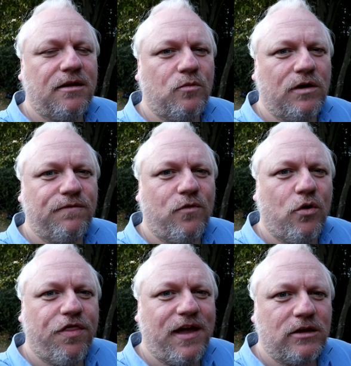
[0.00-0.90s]
and
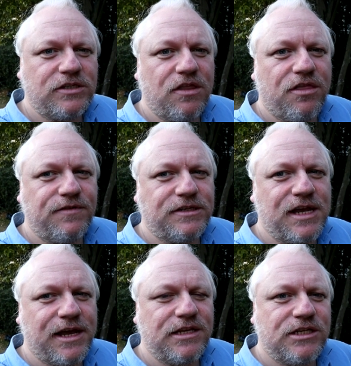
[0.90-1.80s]
1/4,000th of a
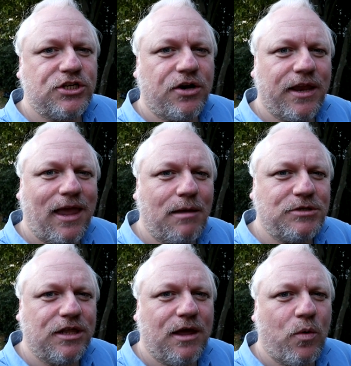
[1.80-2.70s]
second to try and
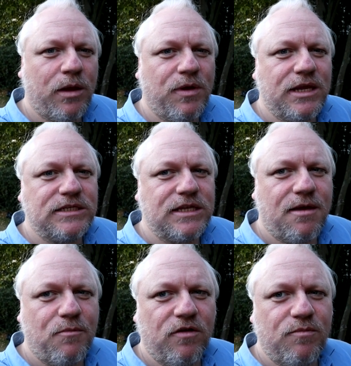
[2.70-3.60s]
capture their wing beats and
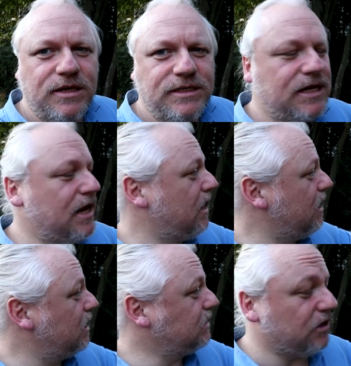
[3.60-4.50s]
their movement.
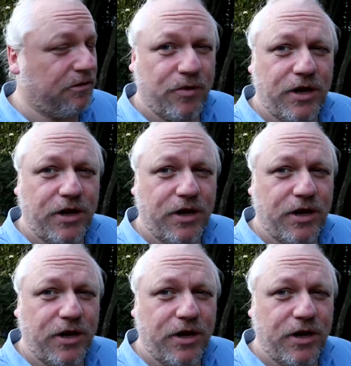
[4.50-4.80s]
So I'm